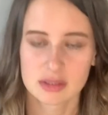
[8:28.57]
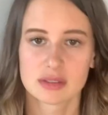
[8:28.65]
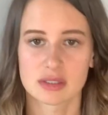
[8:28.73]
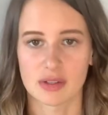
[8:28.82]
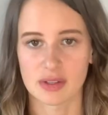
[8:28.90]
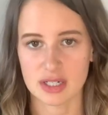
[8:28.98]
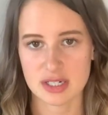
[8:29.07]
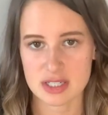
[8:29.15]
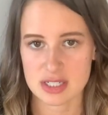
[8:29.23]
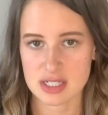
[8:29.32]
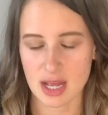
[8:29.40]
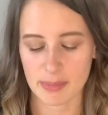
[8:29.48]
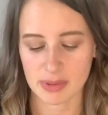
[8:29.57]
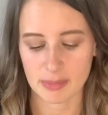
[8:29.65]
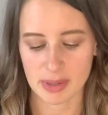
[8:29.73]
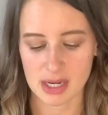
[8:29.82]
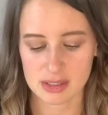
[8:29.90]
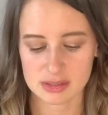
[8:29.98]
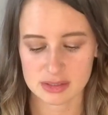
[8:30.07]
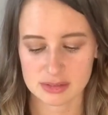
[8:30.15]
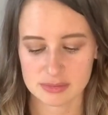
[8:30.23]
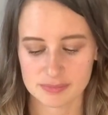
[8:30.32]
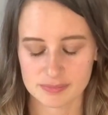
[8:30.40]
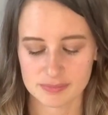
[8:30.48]
So there's the top of the box,
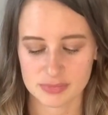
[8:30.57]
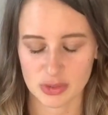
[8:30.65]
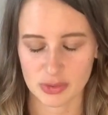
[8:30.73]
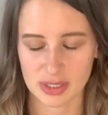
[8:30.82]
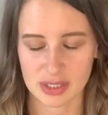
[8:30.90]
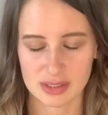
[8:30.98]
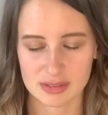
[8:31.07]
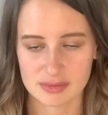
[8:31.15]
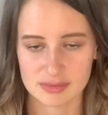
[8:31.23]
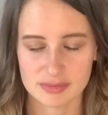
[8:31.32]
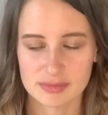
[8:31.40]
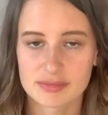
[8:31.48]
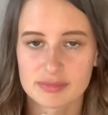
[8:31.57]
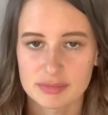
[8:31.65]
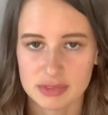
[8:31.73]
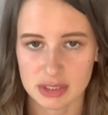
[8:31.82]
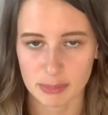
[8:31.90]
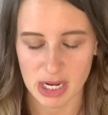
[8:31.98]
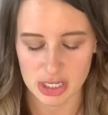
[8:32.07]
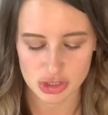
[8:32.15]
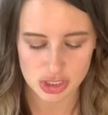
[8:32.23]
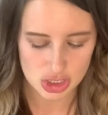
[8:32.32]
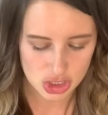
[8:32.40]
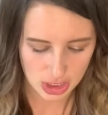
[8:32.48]
or the box
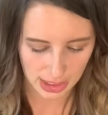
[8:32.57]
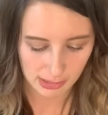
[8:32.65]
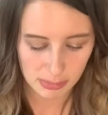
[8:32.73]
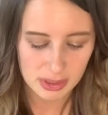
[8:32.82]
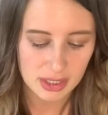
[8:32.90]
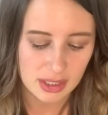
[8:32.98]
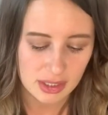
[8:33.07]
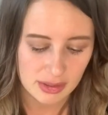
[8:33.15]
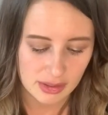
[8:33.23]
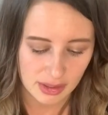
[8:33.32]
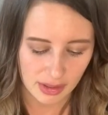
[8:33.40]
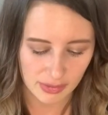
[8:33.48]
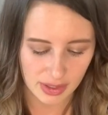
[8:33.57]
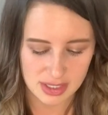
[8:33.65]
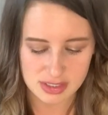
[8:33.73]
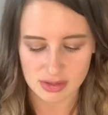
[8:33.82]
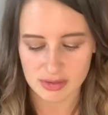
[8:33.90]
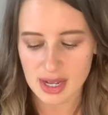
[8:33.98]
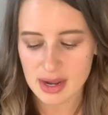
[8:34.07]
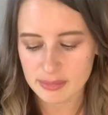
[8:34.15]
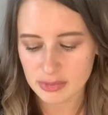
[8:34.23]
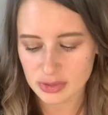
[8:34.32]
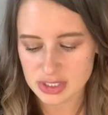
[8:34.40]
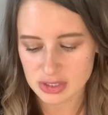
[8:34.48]
shape. Okay, so now I'm
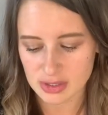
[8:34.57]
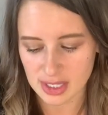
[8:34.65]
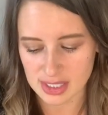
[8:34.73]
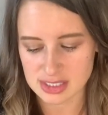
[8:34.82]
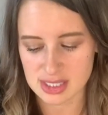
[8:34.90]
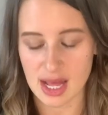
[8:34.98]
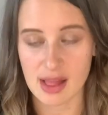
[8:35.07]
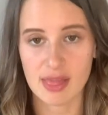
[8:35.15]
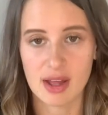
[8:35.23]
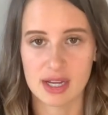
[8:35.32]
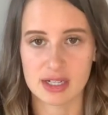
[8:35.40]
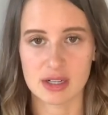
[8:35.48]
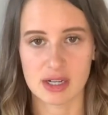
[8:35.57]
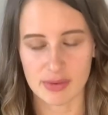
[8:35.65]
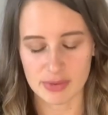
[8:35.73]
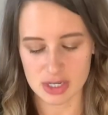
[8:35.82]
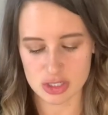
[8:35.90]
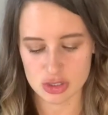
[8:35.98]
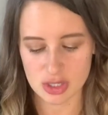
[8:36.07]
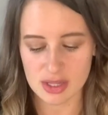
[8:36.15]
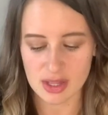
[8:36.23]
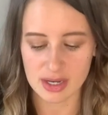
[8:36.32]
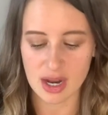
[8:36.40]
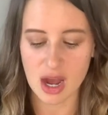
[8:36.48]
going to connect that line, and I want a straight
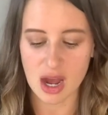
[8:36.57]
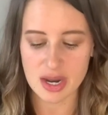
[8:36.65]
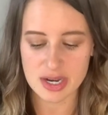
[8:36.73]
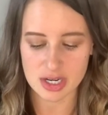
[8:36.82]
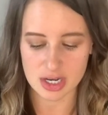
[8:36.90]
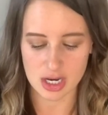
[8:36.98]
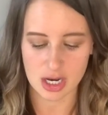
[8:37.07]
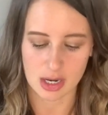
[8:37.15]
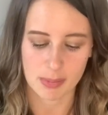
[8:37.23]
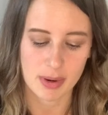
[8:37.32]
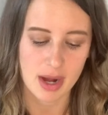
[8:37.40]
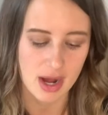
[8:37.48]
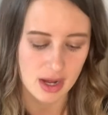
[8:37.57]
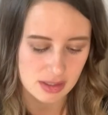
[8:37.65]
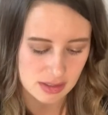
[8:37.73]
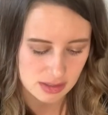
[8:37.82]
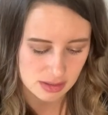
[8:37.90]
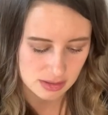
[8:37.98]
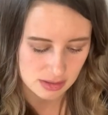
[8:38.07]
line under her paws.